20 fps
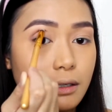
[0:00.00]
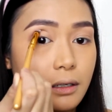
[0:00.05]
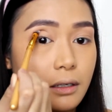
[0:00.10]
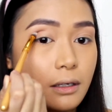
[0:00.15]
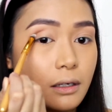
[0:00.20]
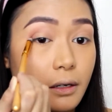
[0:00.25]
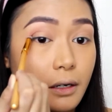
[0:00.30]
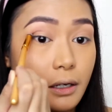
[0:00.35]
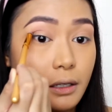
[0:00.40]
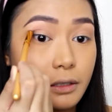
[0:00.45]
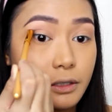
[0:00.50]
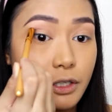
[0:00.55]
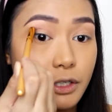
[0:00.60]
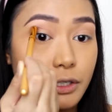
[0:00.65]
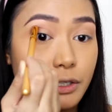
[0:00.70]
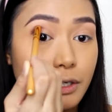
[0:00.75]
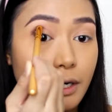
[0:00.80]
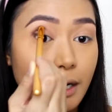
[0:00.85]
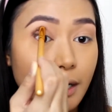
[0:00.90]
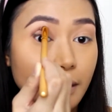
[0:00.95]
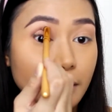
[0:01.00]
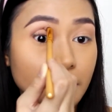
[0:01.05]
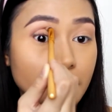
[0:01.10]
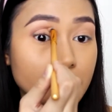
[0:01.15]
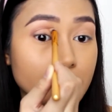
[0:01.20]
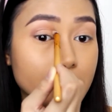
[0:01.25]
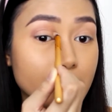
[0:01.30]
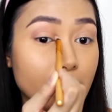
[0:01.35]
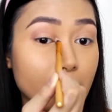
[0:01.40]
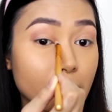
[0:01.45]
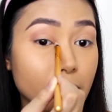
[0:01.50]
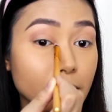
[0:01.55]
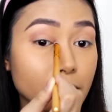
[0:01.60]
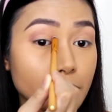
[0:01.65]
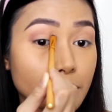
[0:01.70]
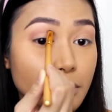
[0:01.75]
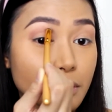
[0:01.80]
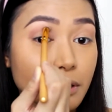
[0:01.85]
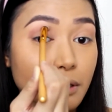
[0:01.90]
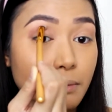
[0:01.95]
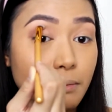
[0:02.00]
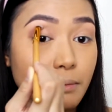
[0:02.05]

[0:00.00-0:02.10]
Then I'll just drag it down to the